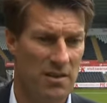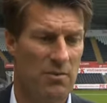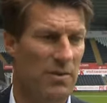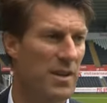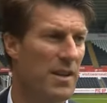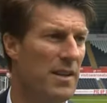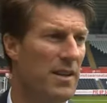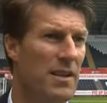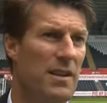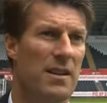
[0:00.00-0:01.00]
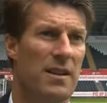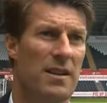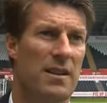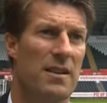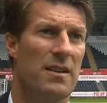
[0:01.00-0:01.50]
We're here
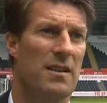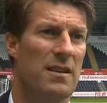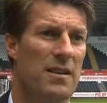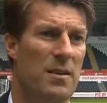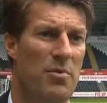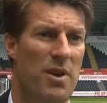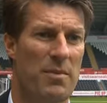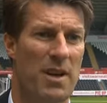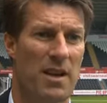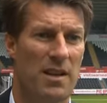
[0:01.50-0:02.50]
in the Premier